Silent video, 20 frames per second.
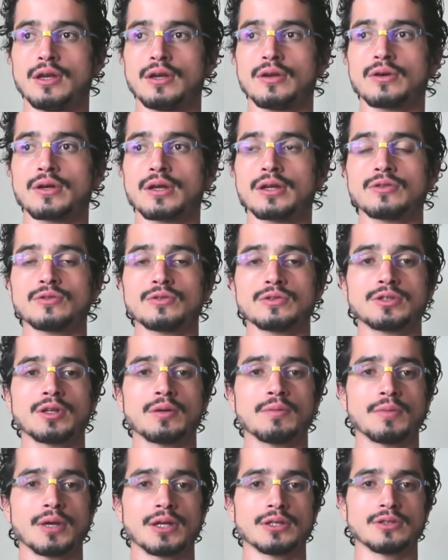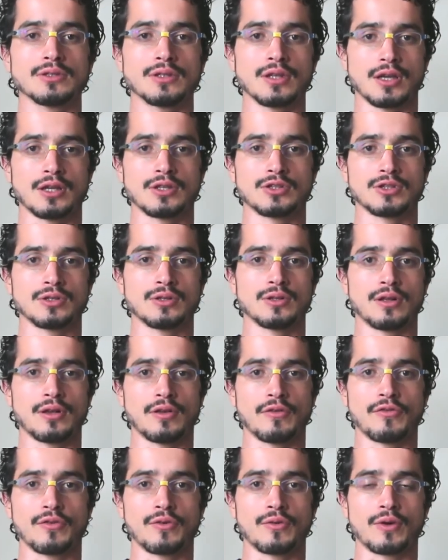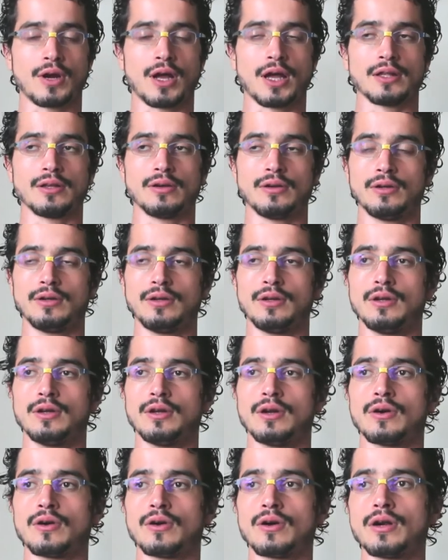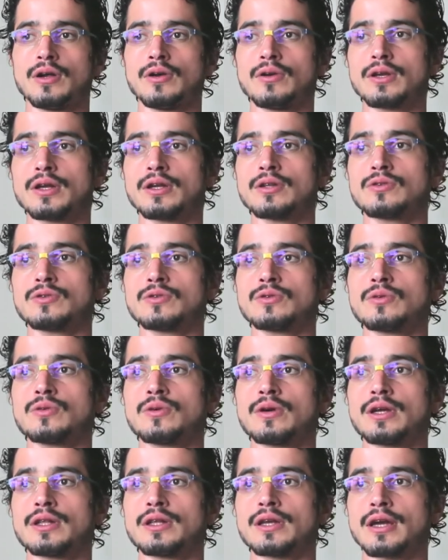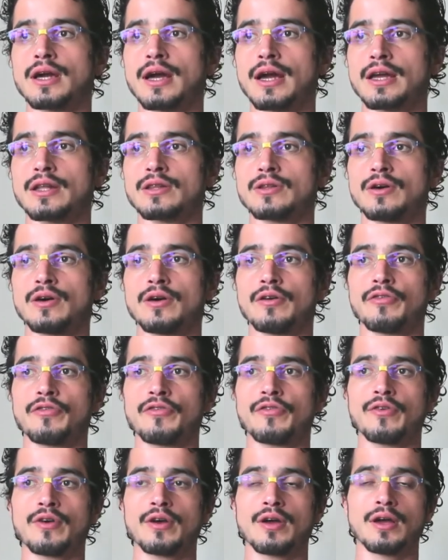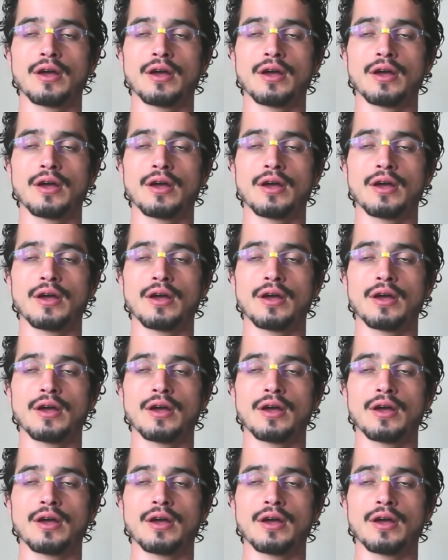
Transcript: You can do some meditation if you rather. Or you can do any kind of